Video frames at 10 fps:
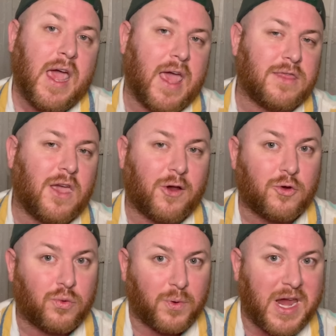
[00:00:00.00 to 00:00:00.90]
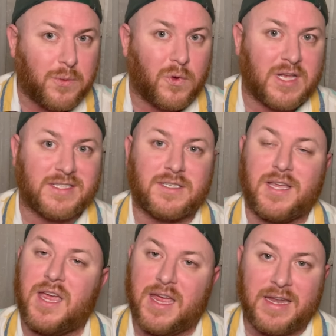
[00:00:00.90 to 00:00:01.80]
and they're great ones
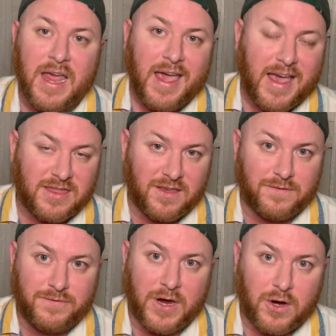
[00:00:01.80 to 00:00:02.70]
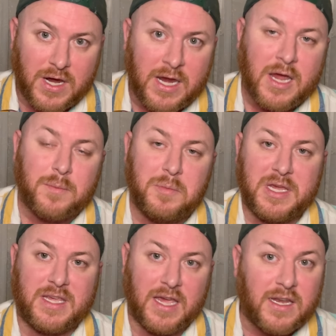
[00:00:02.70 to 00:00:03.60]
to hit at the very
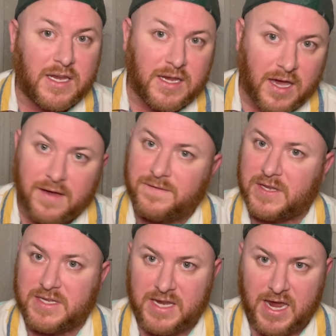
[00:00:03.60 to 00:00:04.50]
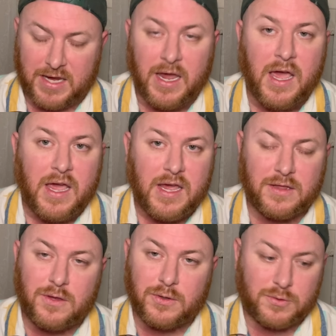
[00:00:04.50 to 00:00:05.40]
beginning of the day.
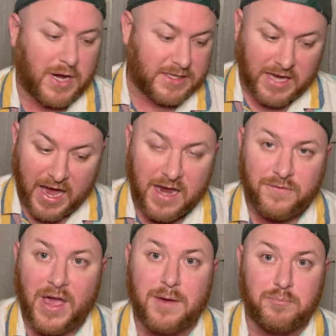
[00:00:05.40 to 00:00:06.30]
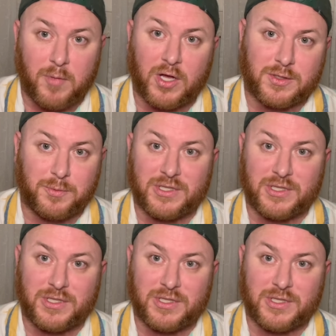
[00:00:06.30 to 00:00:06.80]
Hit those rides. I've had multiple